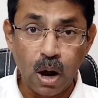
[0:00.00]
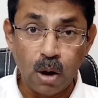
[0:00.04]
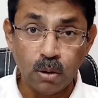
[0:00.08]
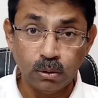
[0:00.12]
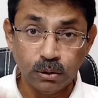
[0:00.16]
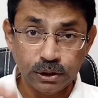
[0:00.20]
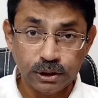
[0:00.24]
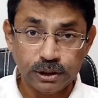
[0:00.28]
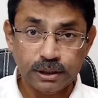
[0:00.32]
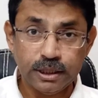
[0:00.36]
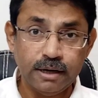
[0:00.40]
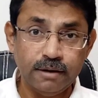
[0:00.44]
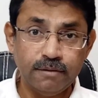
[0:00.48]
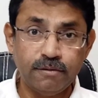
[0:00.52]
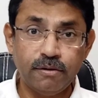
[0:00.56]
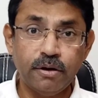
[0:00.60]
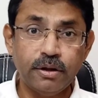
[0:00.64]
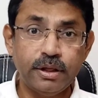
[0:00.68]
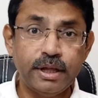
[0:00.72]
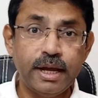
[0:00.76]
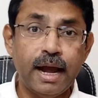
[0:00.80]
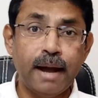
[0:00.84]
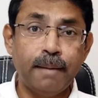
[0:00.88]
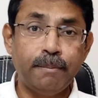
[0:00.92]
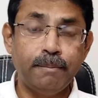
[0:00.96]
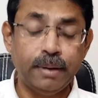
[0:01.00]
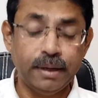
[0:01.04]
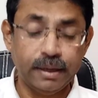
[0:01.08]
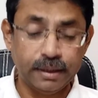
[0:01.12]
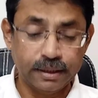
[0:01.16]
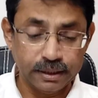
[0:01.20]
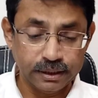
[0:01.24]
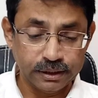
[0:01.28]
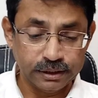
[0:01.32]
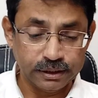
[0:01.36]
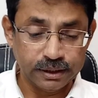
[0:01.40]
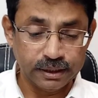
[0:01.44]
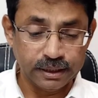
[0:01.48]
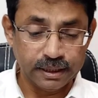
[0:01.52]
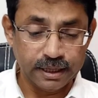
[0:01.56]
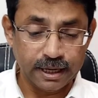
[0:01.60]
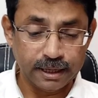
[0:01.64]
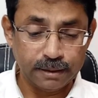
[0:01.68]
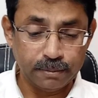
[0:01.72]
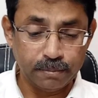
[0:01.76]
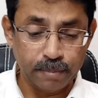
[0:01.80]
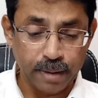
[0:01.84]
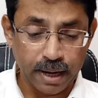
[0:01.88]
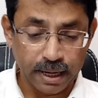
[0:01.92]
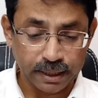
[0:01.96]
counsel for the applicant in
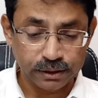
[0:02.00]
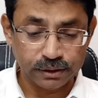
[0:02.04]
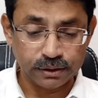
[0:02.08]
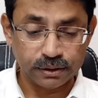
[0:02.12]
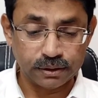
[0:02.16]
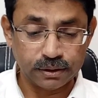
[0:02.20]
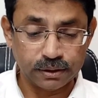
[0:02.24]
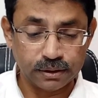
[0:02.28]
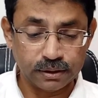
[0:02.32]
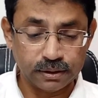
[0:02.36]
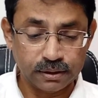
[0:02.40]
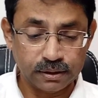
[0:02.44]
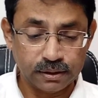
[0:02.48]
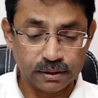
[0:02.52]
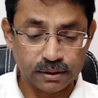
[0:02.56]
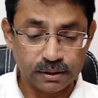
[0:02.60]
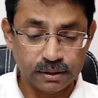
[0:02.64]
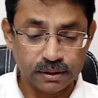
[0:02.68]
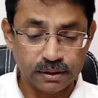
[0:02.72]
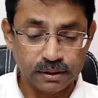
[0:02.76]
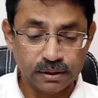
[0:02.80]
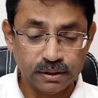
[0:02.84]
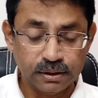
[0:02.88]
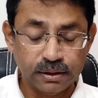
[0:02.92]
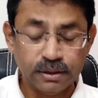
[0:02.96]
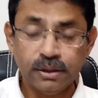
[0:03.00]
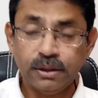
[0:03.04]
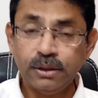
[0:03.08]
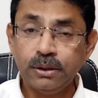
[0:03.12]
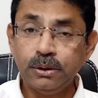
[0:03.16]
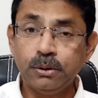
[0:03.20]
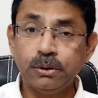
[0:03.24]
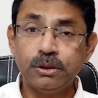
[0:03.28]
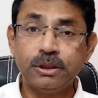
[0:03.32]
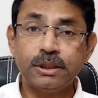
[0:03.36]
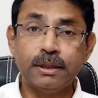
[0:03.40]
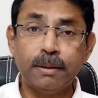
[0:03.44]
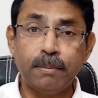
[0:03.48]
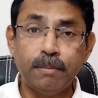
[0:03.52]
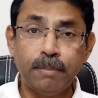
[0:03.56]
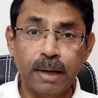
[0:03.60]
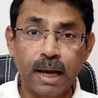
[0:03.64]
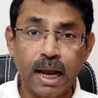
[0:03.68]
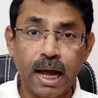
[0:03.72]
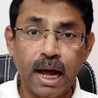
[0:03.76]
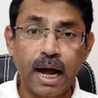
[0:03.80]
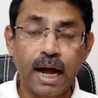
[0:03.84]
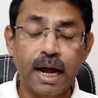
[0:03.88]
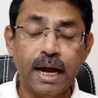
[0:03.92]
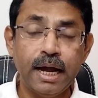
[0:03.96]
that matter to
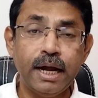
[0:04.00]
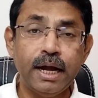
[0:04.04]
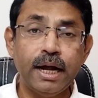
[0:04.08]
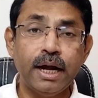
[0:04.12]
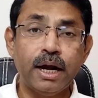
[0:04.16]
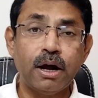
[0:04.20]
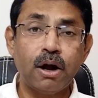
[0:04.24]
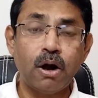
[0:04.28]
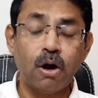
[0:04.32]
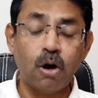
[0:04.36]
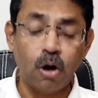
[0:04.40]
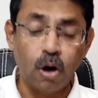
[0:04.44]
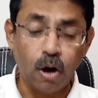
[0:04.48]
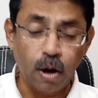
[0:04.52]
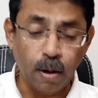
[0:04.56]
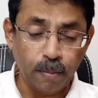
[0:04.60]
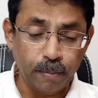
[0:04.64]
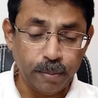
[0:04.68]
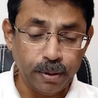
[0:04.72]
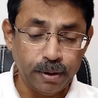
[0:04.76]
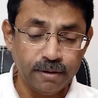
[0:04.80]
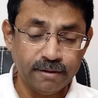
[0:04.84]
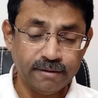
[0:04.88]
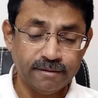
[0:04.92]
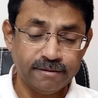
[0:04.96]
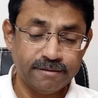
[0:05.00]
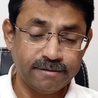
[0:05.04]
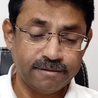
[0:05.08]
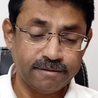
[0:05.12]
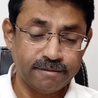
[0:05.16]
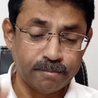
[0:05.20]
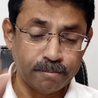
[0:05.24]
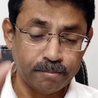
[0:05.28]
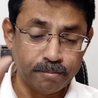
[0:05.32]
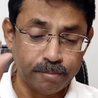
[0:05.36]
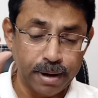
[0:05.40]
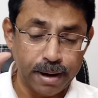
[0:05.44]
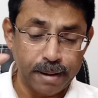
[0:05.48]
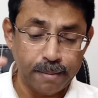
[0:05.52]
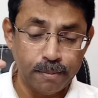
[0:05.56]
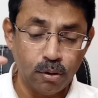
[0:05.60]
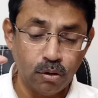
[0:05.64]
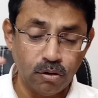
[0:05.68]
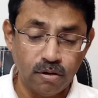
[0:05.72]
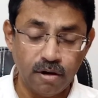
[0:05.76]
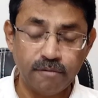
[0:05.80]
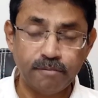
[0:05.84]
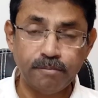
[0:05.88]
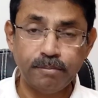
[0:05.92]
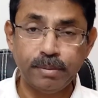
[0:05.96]
supply a copy of
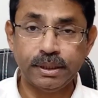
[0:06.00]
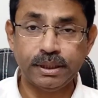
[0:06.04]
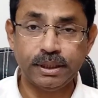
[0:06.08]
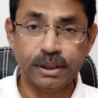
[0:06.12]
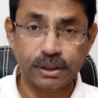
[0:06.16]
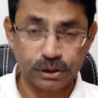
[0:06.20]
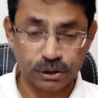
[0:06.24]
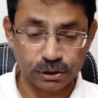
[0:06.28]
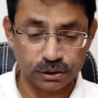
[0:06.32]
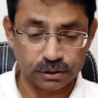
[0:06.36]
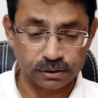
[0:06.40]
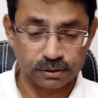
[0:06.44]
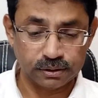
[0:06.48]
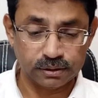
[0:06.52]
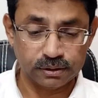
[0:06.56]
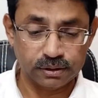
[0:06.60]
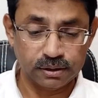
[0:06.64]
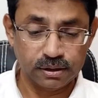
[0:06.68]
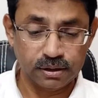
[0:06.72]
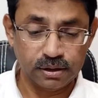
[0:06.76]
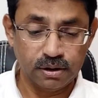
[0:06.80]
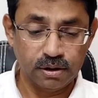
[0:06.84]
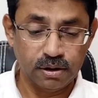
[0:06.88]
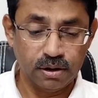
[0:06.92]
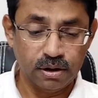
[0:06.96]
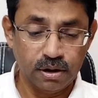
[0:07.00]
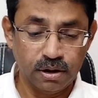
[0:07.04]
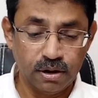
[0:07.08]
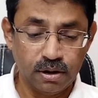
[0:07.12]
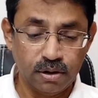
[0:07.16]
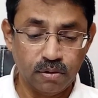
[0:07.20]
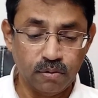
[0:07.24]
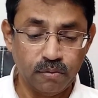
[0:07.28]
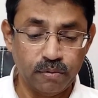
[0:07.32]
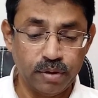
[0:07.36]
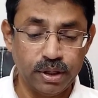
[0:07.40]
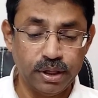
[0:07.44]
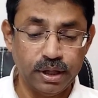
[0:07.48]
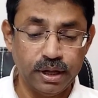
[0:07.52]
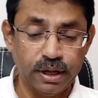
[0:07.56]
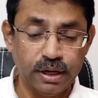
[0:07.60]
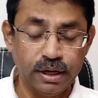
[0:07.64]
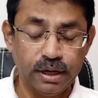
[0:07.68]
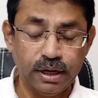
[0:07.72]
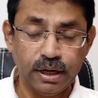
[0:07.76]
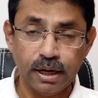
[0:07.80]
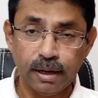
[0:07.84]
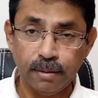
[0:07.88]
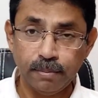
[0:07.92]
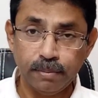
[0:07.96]
memo of petition
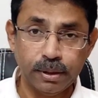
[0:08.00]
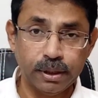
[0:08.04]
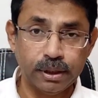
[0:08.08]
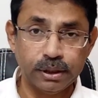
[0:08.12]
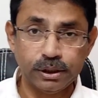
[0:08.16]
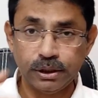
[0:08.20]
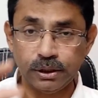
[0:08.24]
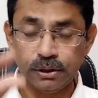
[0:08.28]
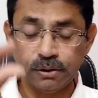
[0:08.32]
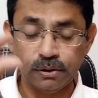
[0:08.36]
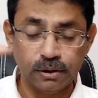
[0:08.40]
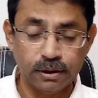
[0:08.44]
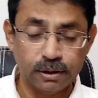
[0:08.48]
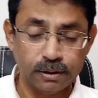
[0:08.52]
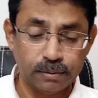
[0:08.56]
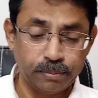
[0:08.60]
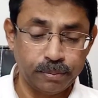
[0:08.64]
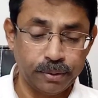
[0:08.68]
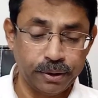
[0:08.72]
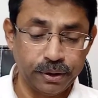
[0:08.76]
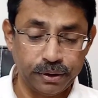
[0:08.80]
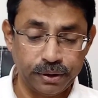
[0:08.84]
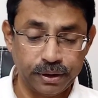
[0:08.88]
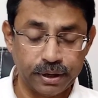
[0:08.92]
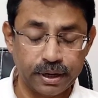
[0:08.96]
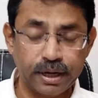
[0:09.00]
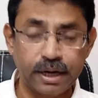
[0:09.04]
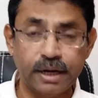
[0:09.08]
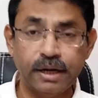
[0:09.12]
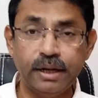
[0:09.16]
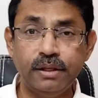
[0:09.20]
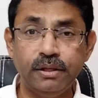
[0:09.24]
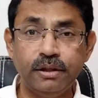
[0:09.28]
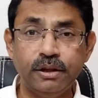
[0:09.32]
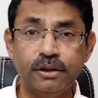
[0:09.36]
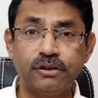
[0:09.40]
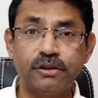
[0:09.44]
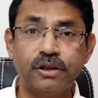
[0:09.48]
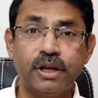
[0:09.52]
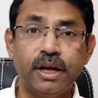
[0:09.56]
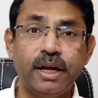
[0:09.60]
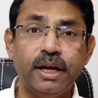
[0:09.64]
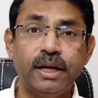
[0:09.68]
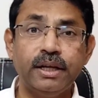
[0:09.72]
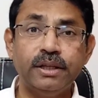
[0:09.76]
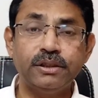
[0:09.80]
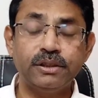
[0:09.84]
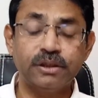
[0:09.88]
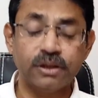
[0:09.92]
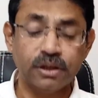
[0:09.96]
within a particular period, and in this
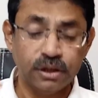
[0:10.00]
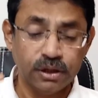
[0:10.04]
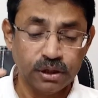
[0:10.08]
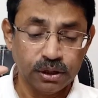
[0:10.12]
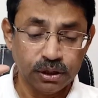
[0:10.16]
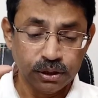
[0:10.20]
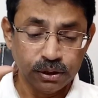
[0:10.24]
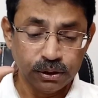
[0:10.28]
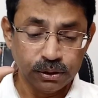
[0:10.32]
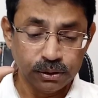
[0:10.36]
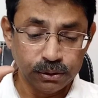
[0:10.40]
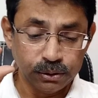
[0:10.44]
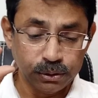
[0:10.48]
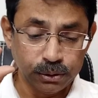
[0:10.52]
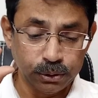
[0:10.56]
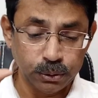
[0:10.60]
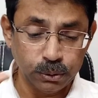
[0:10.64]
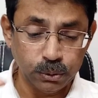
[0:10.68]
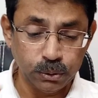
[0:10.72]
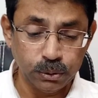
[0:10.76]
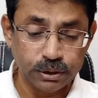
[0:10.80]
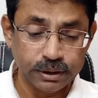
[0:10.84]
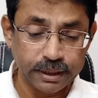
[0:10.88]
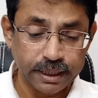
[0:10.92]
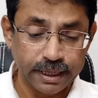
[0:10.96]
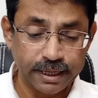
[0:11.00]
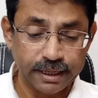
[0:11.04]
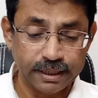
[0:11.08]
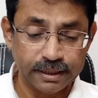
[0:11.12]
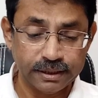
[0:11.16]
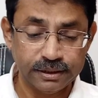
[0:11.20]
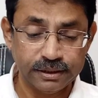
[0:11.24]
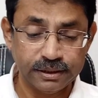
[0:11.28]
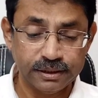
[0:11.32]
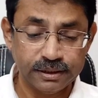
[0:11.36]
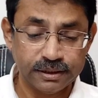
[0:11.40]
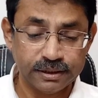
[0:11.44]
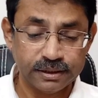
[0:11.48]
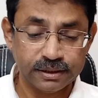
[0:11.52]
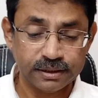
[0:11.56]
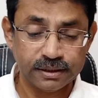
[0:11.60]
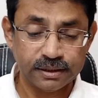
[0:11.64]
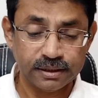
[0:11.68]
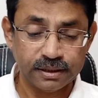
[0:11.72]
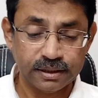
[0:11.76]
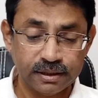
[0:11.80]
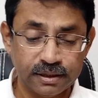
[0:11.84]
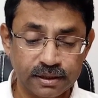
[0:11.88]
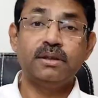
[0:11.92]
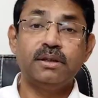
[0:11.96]
case, 2 days.
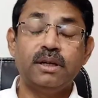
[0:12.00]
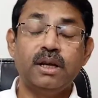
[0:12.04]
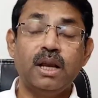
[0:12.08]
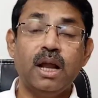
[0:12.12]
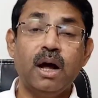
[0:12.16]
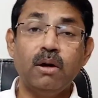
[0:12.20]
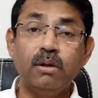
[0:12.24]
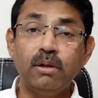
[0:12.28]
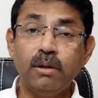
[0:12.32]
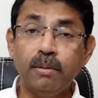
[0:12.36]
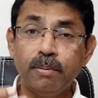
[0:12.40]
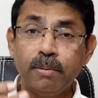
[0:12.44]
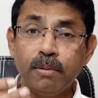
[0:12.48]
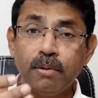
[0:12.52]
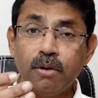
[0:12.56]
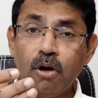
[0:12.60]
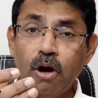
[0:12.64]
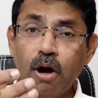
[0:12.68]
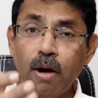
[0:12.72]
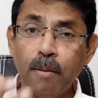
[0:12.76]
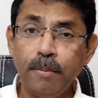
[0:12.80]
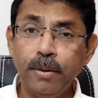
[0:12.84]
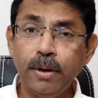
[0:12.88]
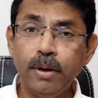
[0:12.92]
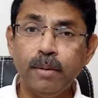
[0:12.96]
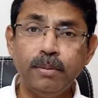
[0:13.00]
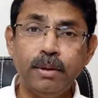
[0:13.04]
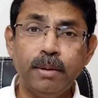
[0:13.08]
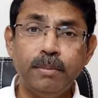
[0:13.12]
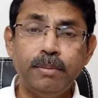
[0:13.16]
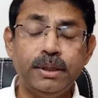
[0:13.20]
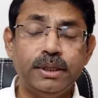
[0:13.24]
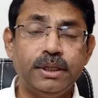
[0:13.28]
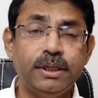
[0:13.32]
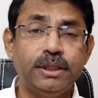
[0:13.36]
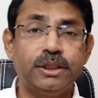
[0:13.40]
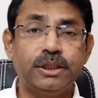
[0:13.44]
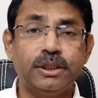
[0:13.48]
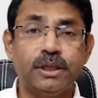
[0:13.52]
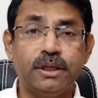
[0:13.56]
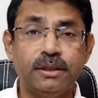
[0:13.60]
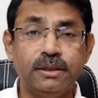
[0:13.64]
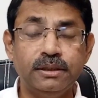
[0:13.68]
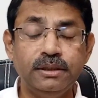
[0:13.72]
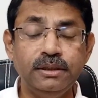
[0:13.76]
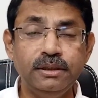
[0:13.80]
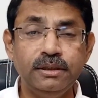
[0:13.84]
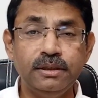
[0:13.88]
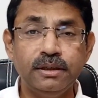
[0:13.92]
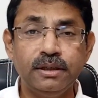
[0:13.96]
Now the copy of the
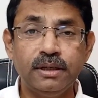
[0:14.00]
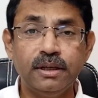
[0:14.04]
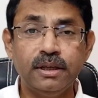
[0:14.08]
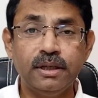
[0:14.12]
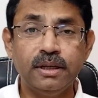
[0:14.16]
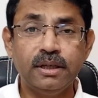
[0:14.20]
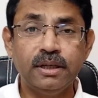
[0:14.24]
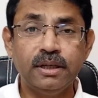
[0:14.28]
petition